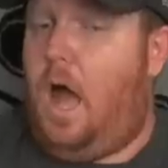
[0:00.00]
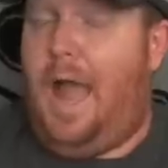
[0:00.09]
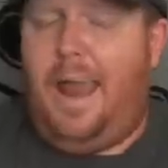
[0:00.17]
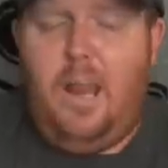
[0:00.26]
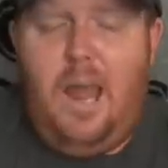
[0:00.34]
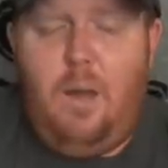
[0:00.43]

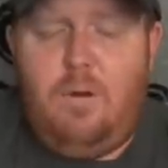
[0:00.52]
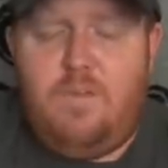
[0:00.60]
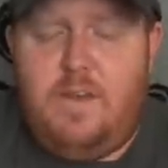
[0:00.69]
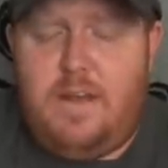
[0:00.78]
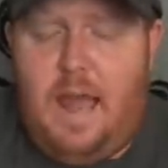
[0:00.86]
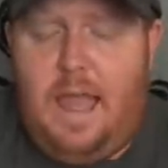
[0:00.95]
don't know how it would
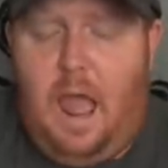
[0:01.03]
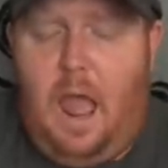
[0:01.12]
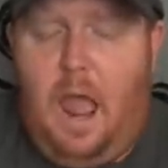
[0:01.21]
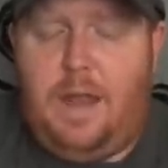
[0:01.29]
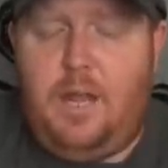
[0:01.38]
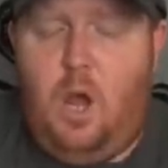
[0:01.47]
have ended.
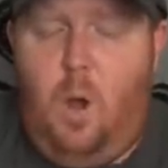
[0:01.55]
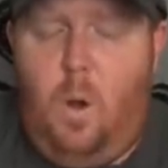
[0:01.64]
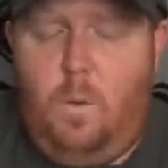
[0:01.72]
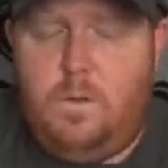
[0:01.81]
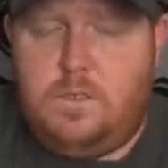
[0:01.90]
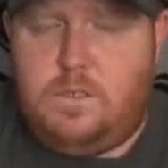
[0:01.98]
I
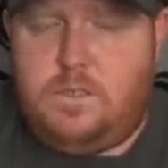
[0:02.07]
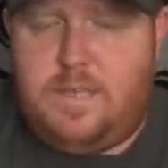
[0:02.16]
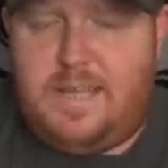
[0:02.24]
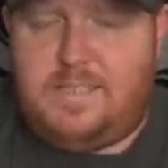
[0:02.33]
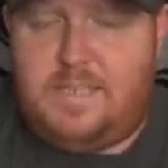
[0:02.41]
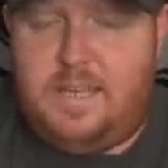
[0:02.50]
know
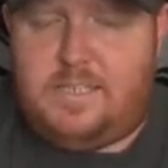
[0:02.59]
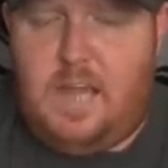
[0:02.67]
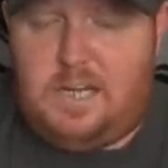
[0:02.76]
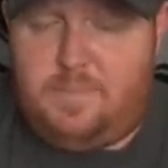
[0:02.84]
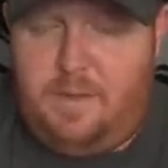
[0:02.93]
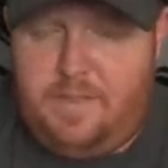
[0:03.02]
Dustin has
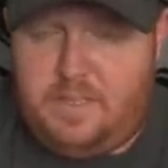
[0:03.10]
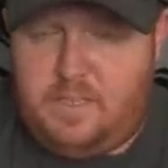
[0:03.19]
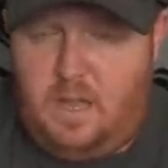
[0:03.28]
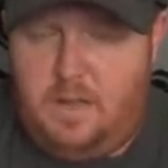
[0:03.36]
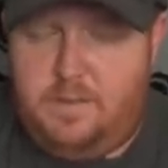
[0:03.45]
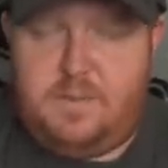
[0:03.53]
talked about this
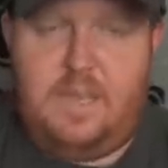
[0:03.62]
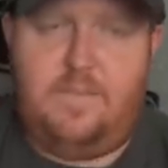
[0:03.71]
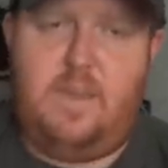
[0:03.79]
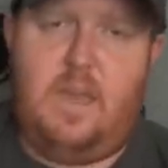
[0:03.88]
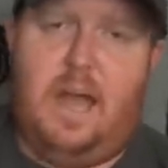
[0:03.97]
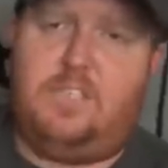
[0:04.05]
on
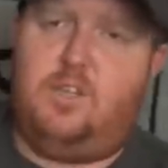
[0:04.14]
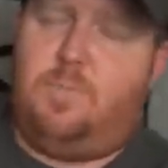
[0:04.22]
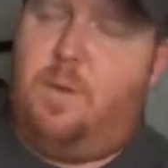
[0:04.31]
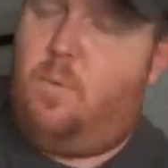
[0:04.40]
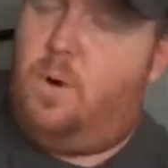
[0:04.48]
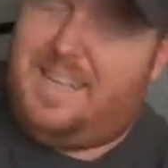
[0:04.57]
TV. I still
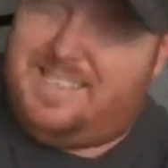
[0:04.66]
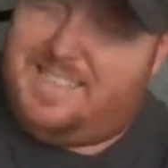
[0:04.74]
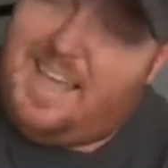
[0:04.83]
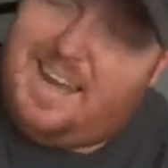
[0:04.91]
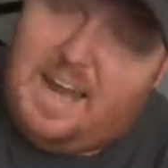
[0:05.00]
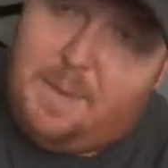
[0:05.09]
remember what he
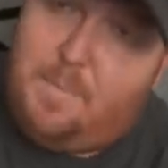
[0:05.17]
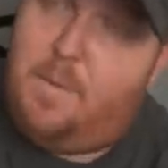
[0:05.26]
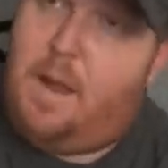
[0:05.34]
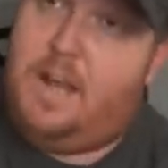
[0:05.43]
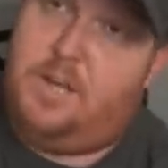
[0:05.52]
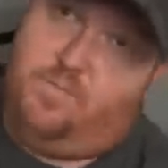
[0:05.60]
said. And I
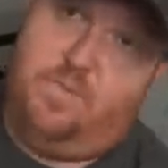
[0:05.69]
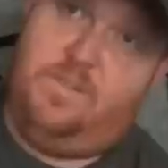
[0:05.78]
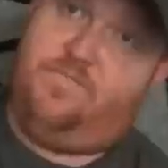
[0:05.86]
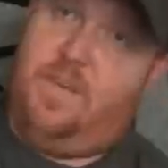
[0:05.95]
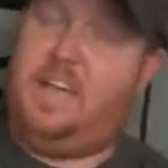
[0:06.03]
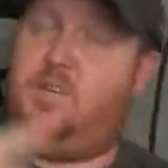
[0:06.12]
remember
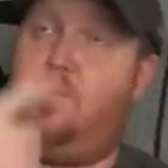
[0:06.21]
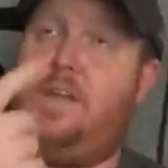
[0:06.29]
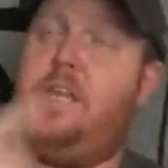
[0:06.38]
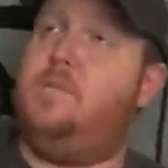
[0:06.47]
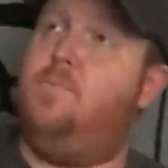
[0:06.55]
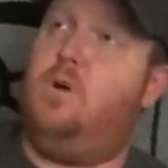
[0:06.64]
actually
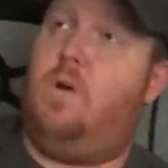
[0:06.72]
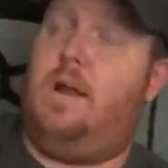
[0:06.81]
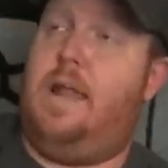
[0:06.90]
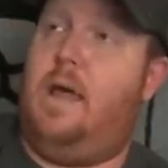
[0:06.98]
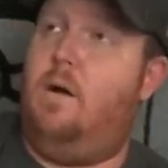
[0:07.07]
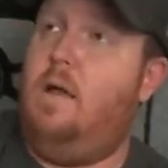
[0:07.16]
reading his book right
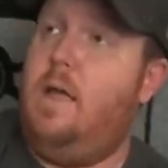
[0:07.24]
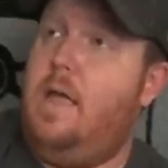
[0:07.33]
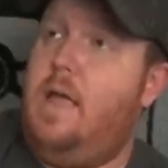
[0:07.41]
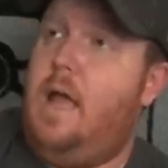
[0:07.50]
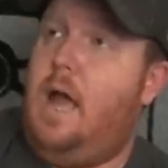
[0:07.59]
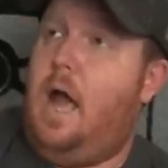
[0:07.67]
now.
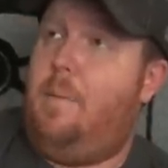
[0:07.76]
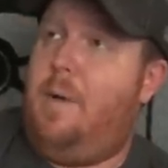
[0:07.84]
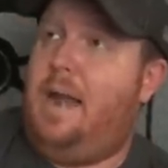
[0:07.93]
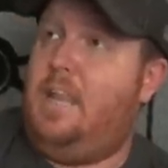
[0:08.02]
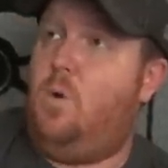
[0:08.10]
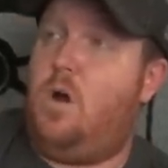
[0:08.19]
I
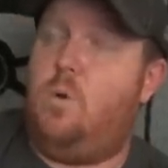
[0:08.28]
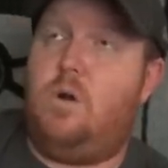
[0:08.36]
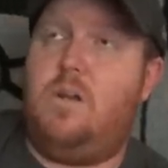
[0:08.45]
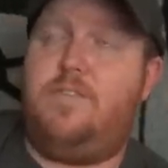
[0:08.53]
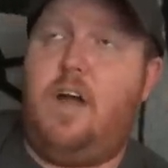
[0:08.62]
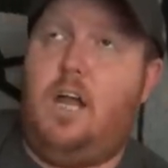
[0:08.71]
don't know where it
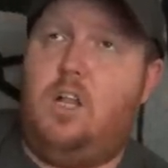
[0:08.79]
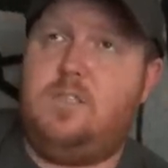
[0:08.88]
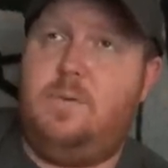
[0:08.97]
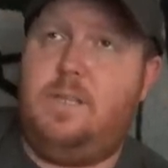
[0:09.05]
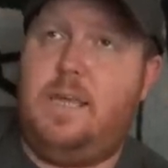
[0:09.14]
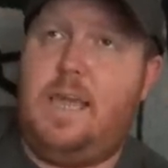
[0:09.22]
would have gone
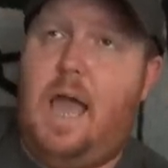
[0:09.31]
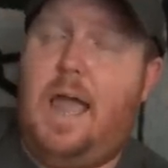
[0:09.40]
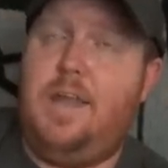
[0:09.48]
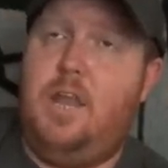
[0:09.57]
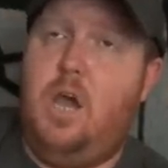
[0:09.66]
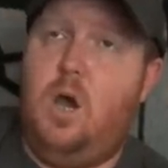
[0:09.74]
ultimately.
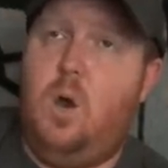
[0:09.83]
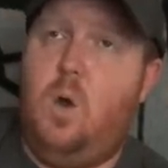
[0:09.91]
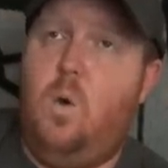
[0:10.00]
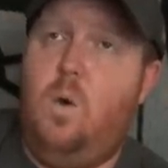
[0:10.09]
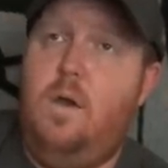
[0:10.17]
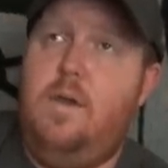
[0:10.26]
I
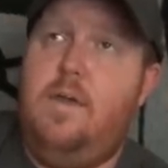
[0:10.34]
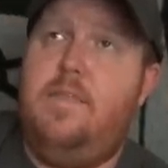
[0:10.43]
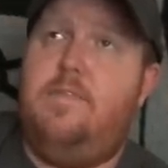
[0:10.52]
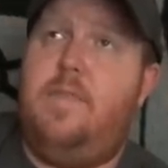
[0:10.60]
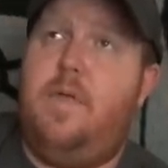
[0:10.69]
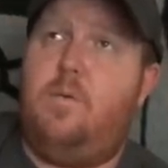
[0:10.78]
know
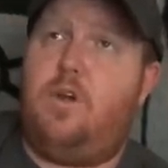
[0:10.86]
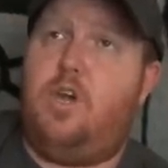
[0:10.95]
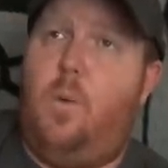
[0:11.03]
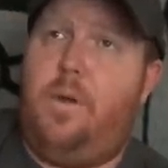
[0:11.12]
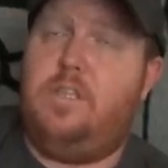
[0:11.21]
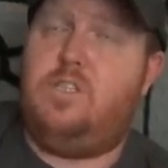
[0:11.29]
that they were
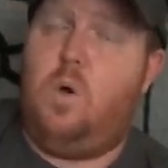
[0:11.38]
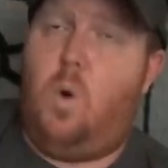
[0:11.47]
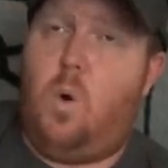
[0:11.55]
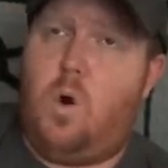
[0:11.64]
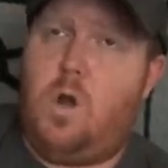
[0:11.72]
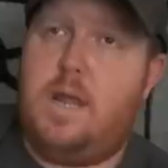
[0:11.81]
going
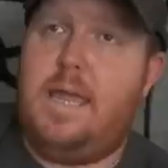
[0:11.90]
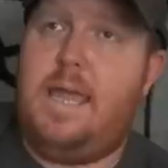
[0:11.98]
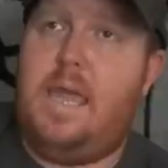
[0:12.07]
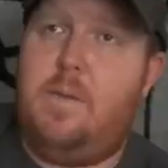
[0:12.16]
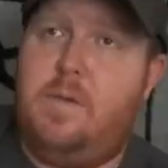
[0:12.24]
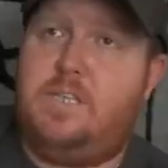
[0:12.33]
toward
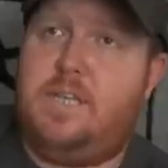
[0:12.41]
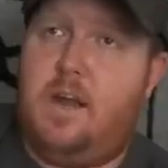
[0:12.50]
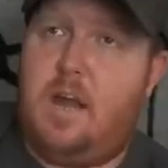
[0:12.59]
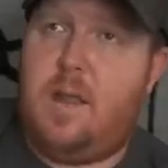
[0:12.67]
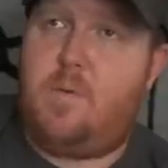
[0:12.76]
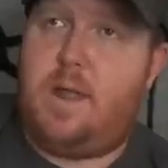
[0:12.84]
him and
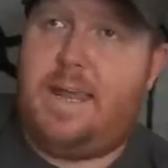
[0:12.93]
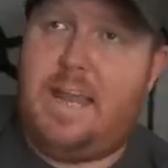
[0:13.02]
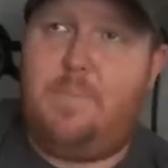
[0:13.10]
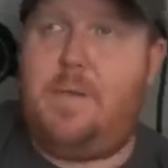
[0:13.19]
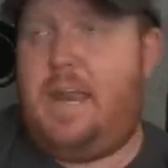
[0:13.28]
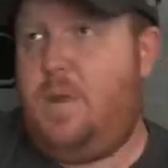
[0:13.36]
Terry breaking
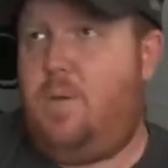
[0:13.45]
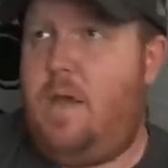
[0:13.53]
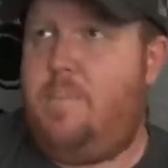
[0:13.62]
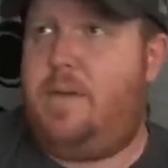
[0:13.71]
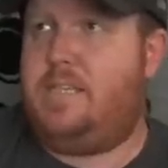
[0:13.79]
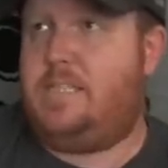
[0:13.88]
up anyway
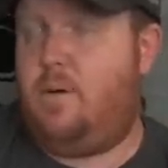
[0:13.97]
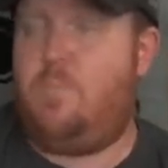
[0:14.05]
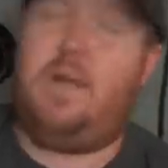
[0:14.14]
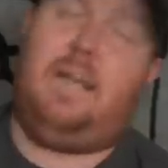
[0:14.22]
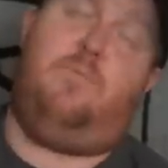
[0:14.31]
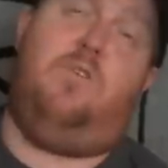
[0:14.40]
because they were
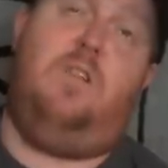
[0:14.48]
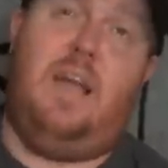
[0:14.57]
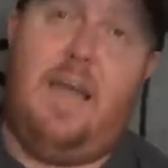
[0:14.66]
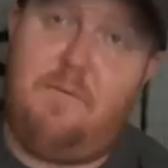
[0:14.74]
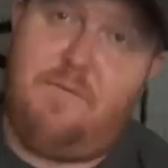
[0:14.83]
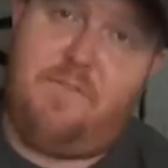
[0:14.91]
breaking up real
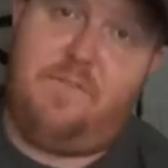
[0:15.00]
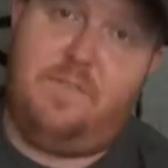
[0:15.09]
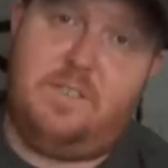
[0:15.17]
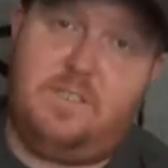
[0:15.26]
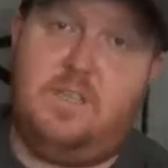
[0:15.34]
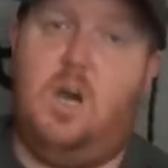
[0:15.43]
life.
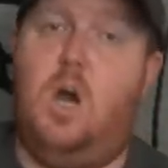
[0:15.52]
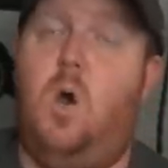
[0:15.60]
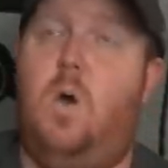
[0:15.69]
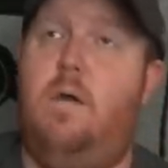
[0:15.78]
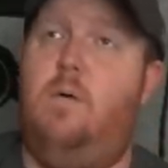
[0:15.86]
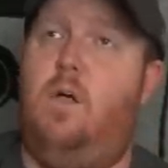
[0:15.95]

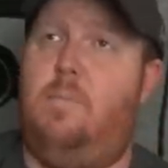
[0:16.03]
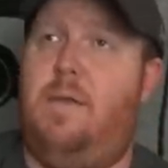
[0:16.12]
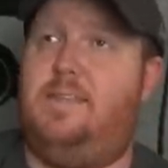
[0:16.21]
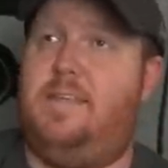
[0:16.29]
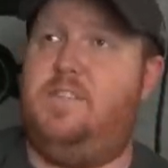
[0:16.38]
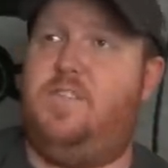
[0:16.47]
So it only
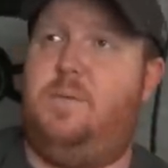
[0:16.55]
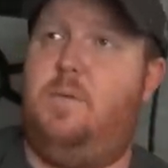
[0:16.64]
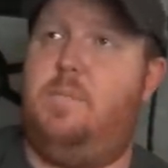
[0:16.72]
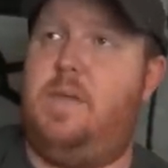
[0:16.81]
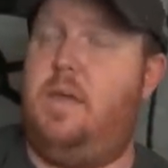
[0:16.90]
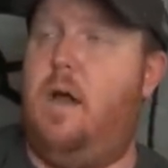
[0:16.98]
made sense for them to
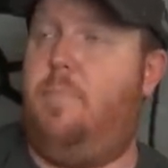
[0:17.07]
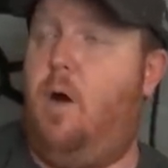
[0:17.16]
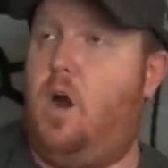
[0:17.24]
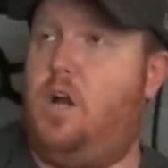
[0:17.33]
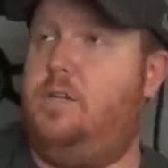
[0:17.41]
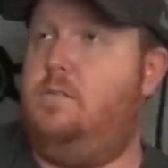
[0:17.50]
be
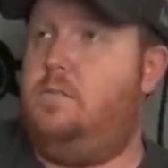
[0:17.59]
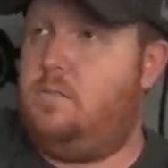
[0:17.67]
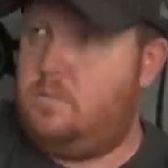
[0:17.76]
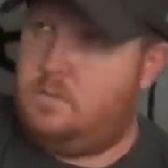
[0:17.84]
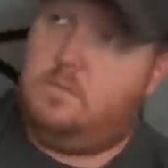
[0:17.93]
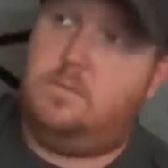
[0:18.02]
apart
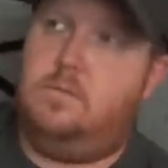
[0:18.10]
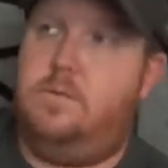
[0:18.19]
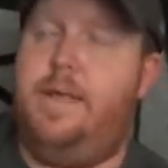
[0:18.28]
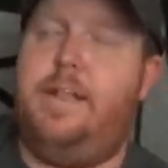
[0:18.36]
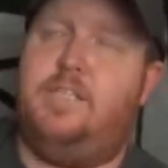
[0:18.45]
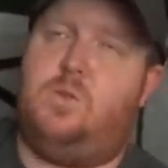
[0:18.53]

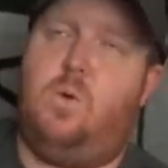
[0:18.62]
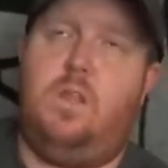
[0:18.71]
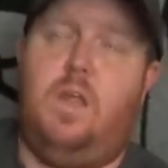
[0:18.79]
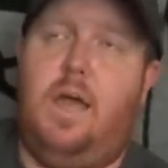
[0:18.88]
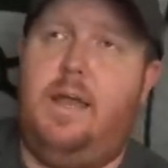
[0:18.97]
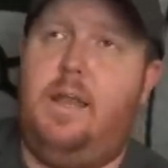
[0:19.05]
in
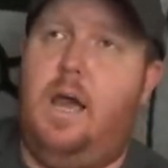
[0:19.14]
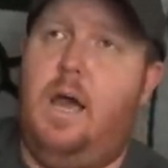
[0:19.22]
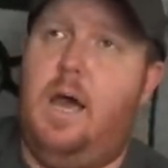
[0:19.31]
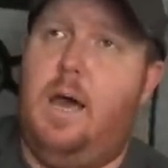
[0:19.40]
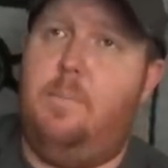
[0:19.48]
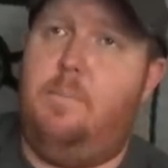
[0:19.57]

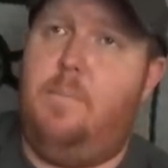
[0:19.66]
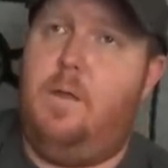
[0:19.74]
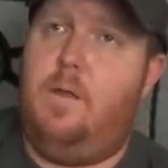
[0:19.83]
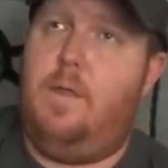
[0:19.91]
storyline.